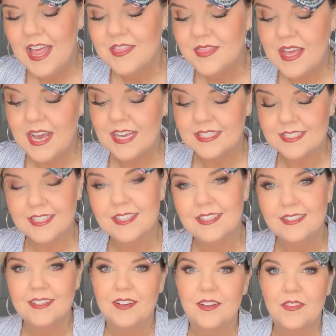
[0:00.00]
that
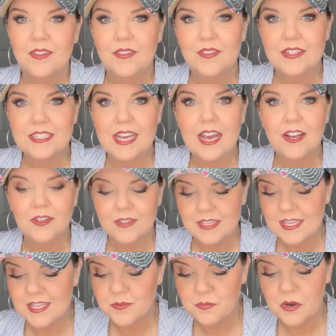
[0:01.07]
the title
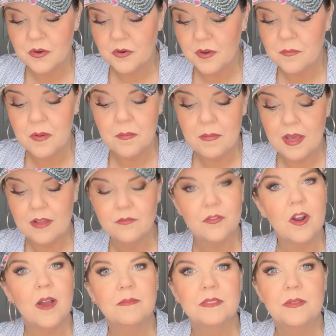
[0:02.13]
is Program My Mind for
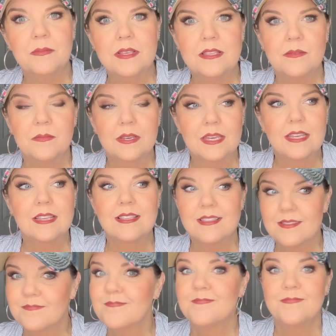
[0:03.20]
Optimism,
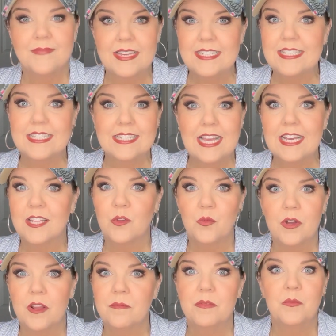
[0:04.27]
because that's exactly
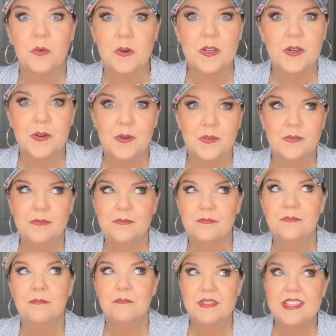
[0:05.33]
what I've been working on,
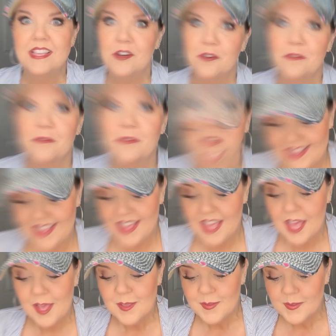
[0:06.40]
self, you know.
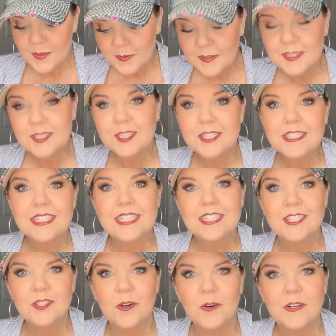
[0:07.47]
So let's just get
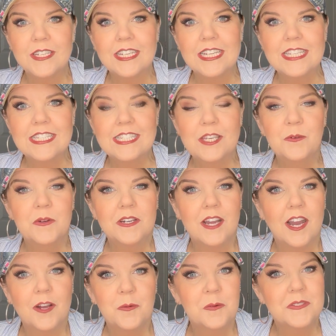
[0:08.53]
started and see what
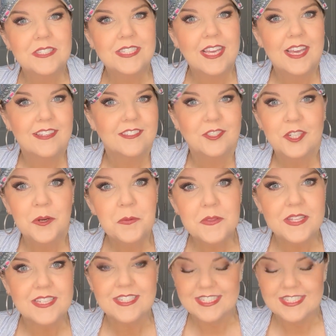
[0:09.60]
God wants to share with us